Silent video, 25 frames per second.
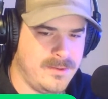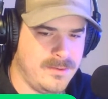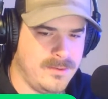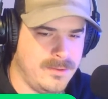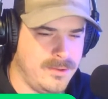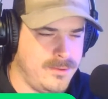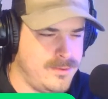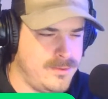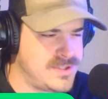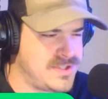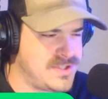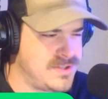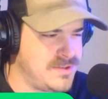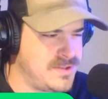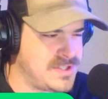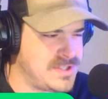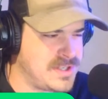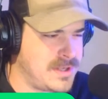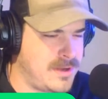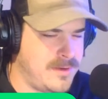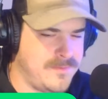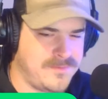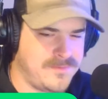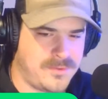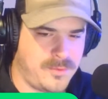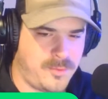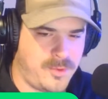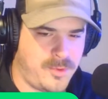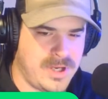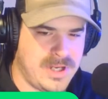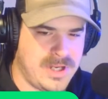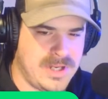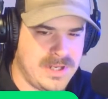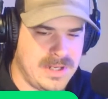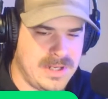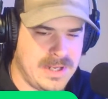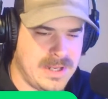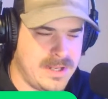losers of
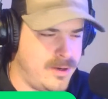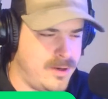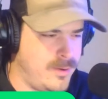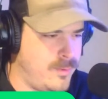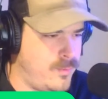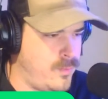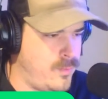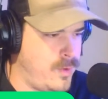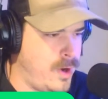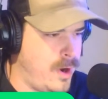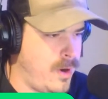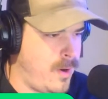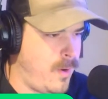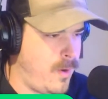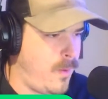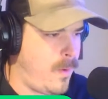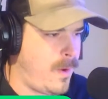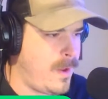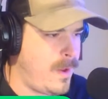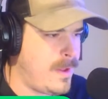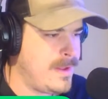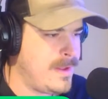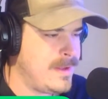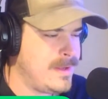3 in a row.